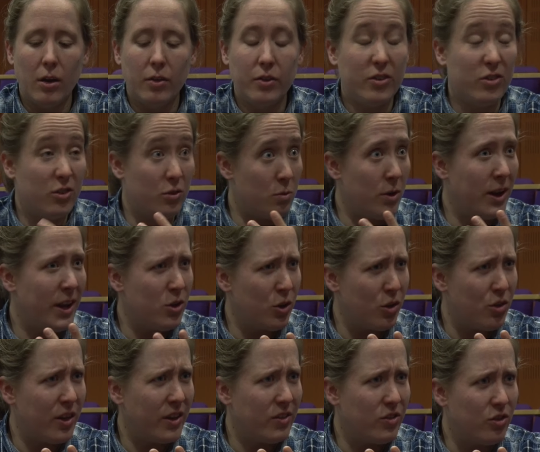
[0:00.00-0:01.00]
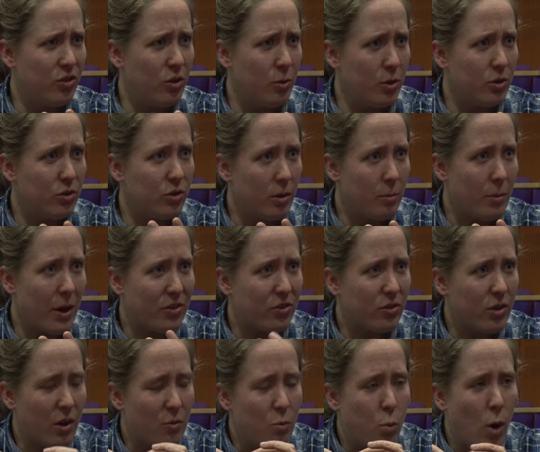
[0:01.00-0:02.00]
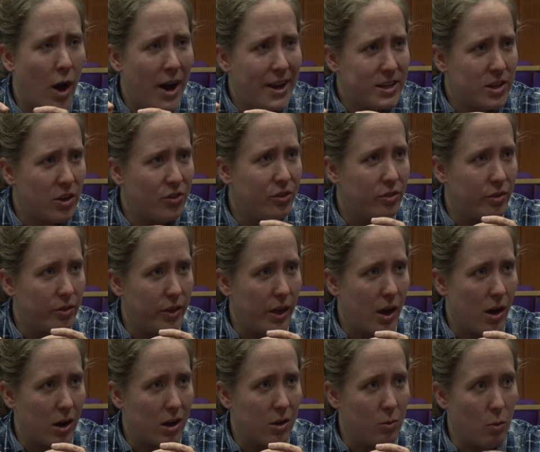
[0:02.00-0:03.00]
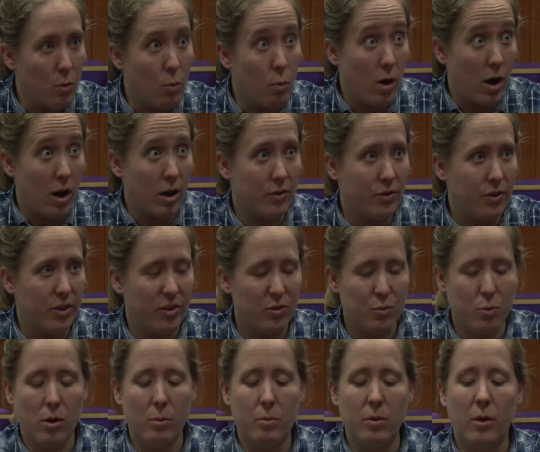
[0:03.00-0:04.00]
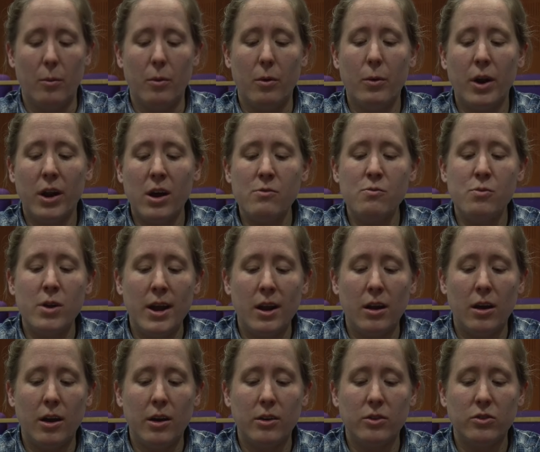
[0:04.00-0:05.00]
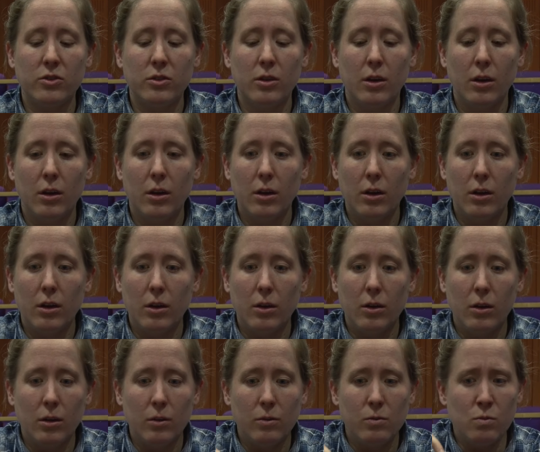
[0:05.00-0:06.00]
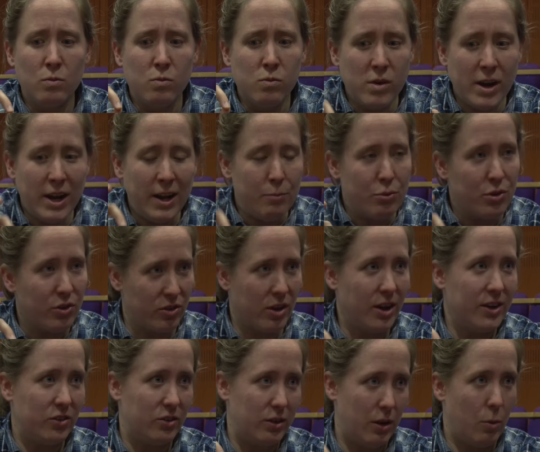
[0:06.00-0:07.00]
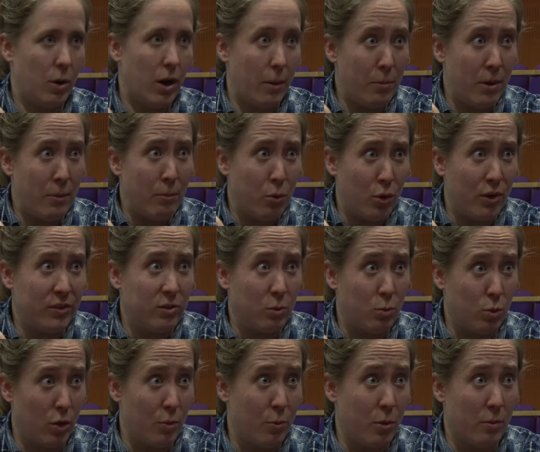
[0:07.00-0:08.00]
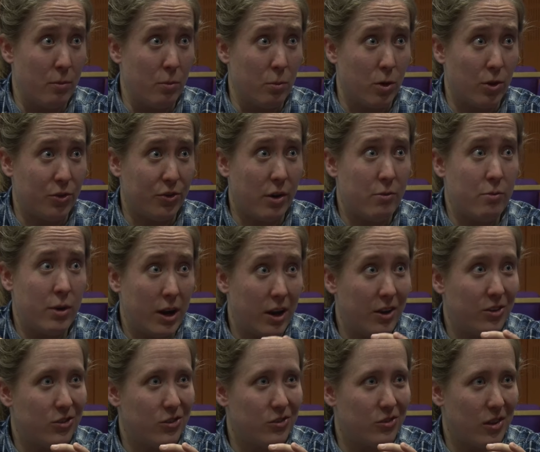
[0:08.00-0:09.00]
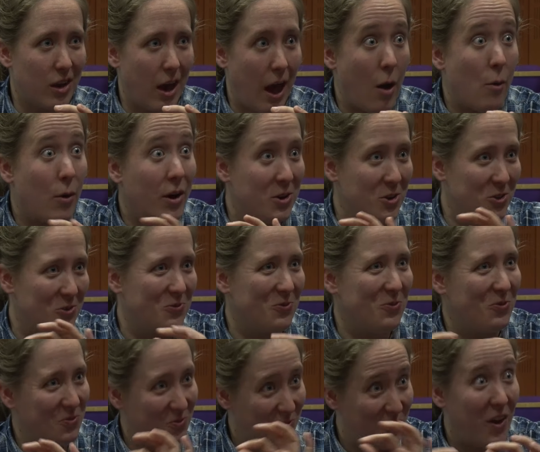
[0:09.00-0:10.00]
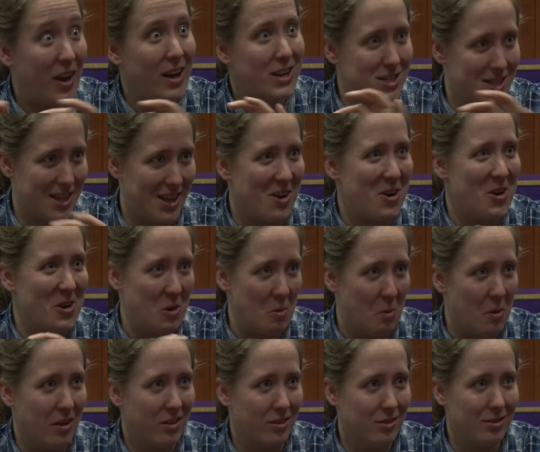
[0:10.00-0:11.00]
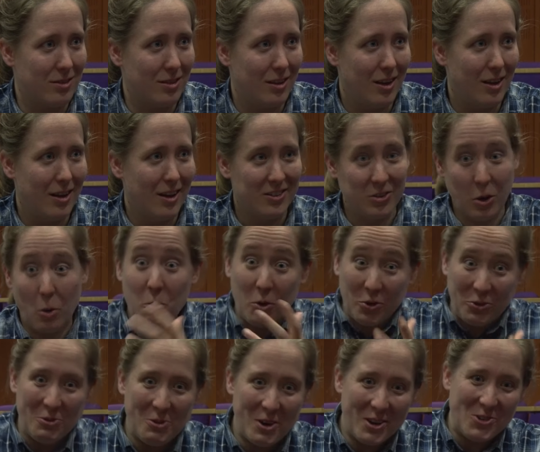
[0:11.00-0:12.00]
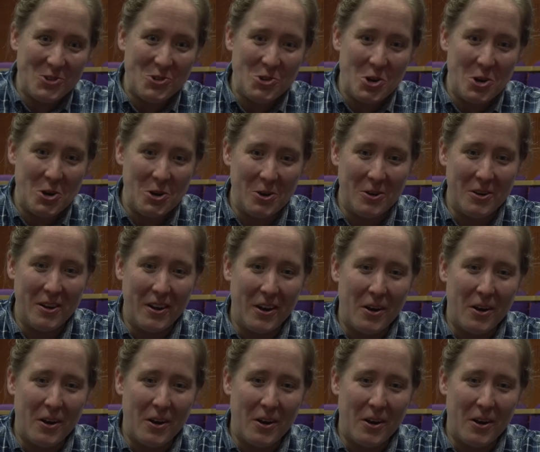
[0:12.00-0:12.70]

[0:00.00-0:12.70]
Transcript: this is a really good thing to do when you're doing maths. Kind of why doesn't the argument work for this problem? And when I realised really precisely, when I pinpointed what the problem was, I realised how I could fix the argument. So it was always true.